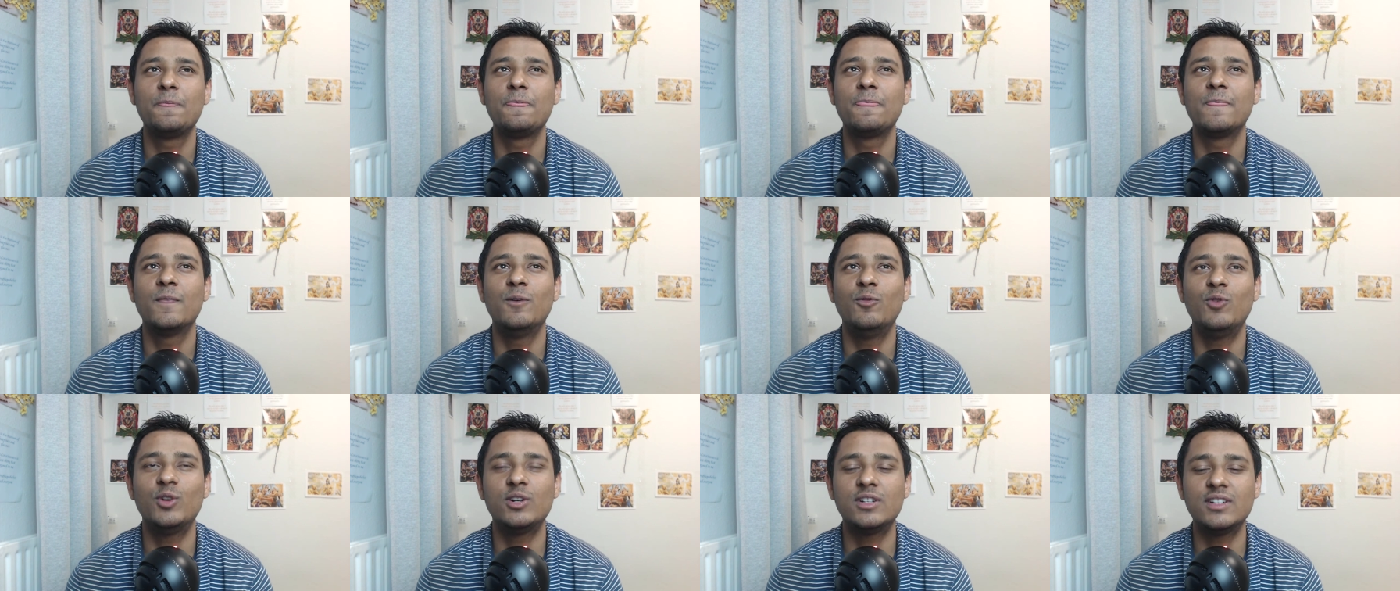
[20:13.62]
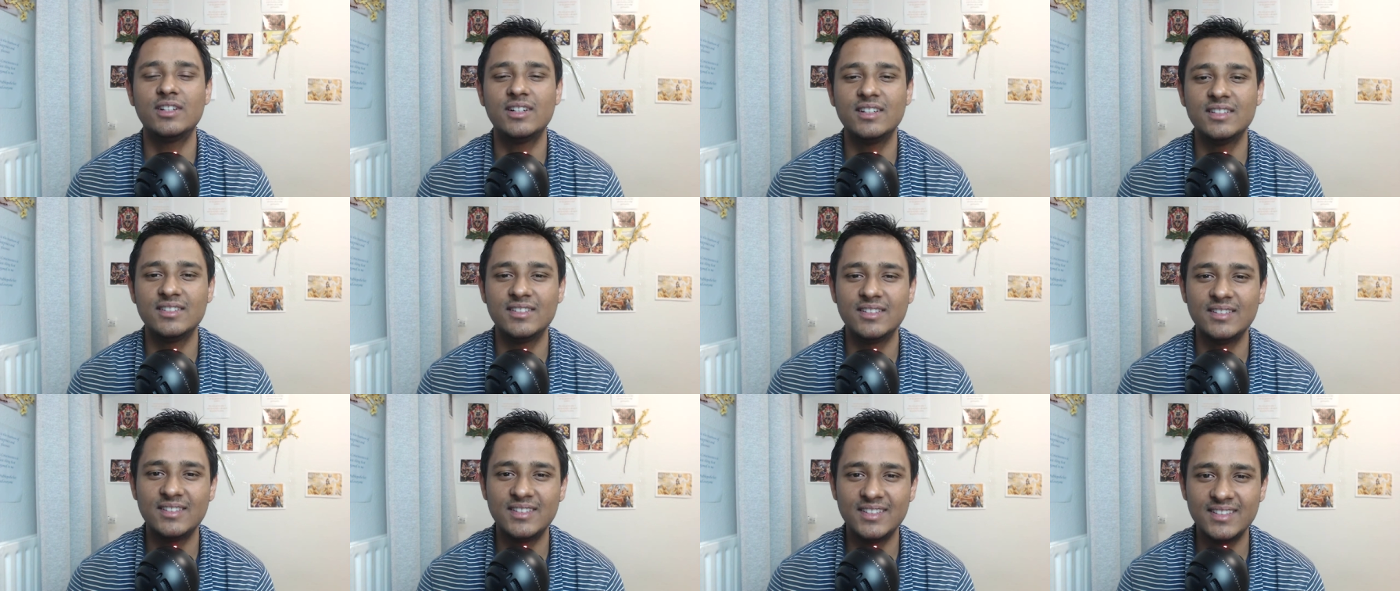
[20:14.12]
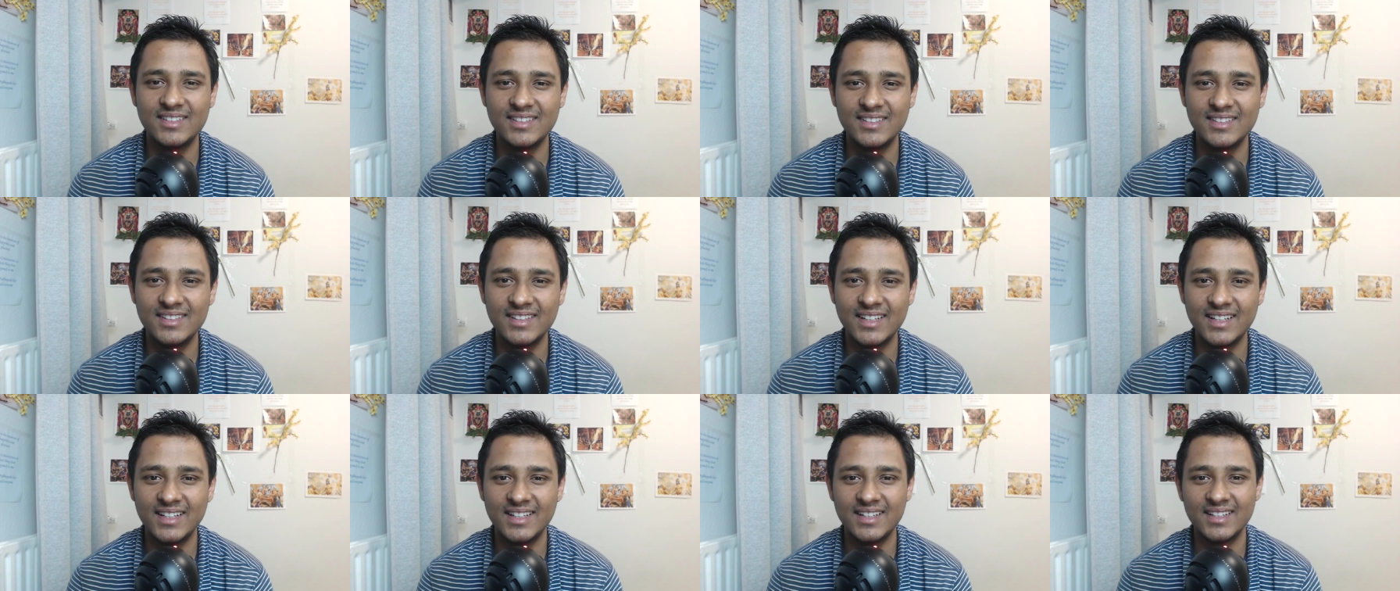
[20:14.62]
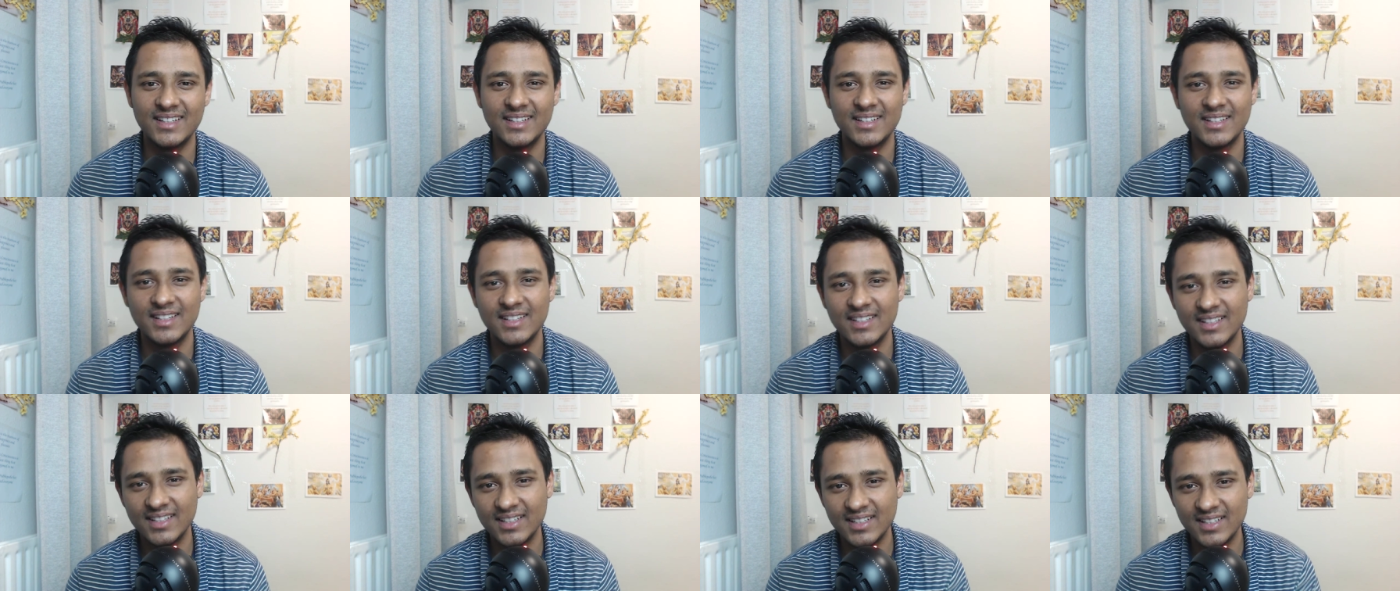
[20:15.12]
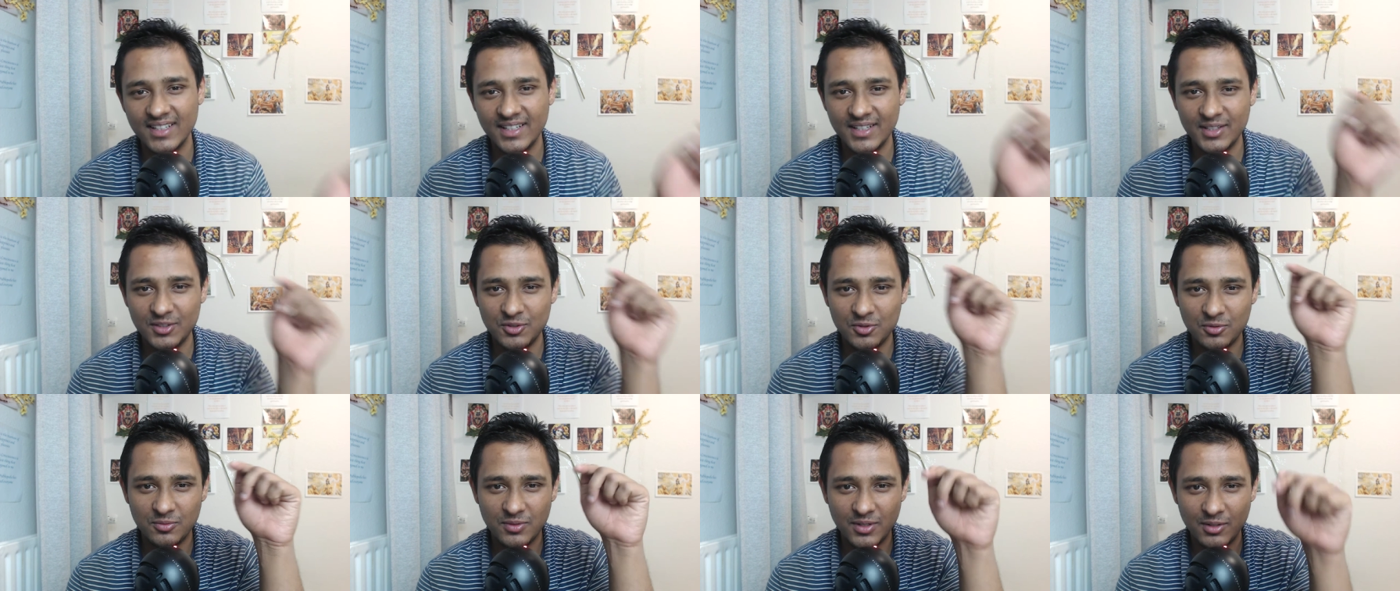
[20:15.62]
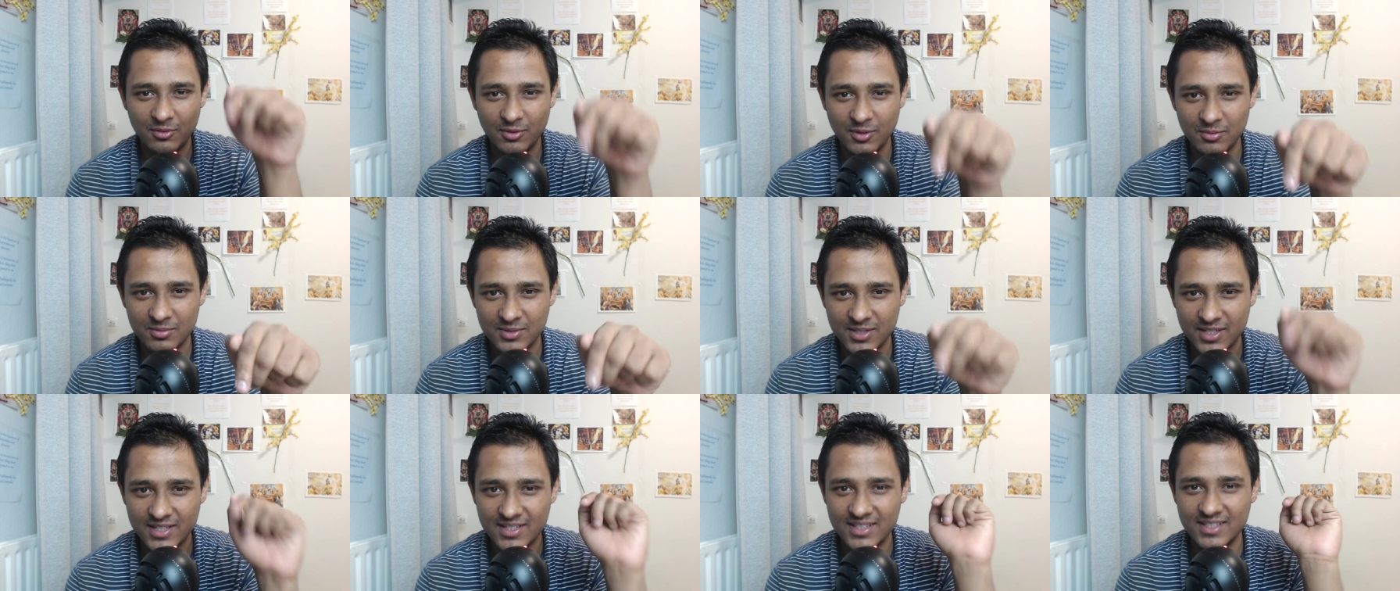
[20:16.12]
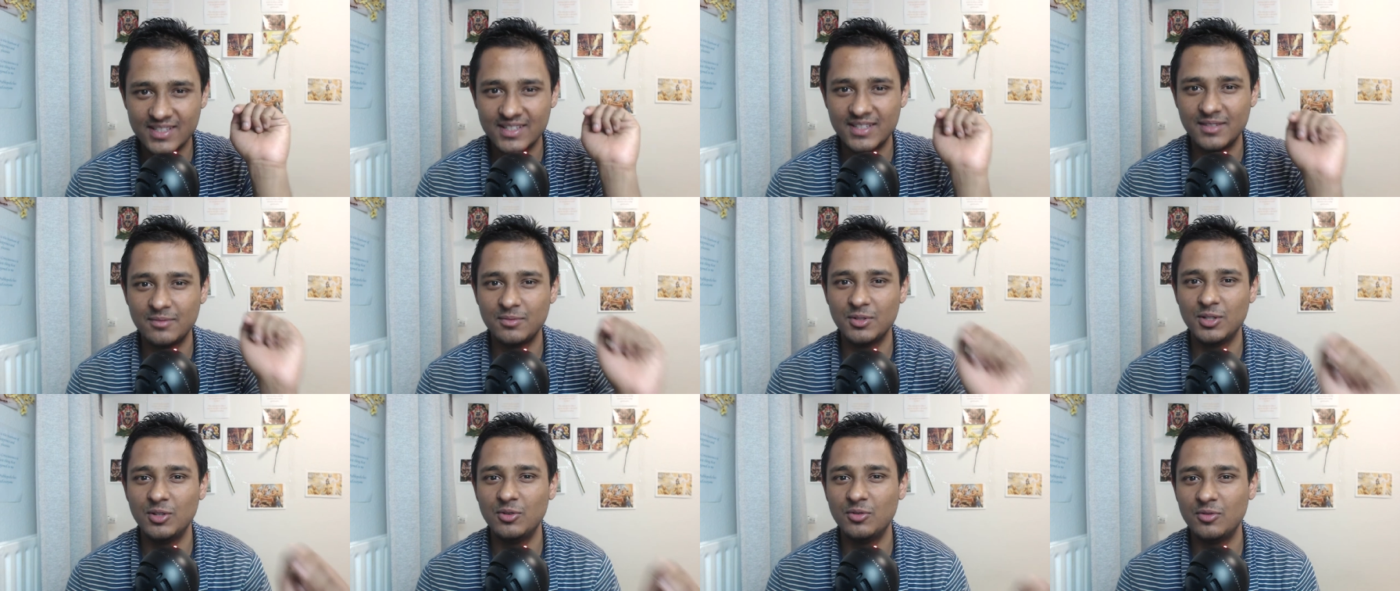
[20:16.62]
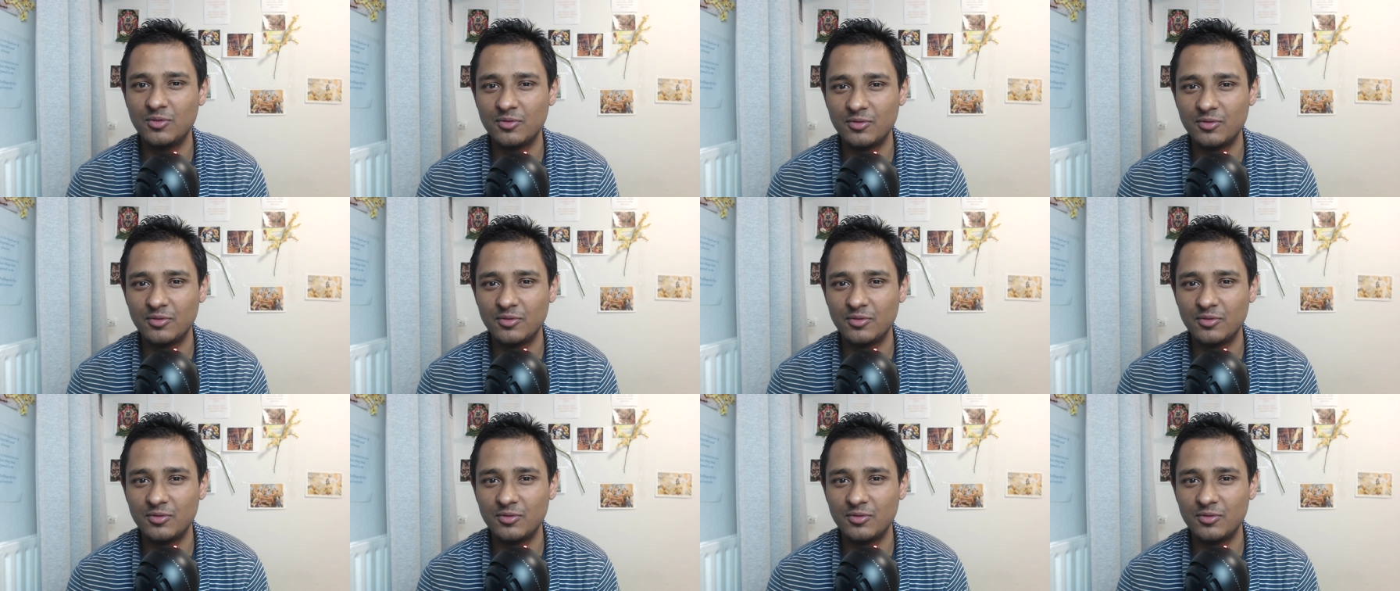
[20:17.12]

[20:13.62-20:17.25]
want a consultation then the link to my website is there below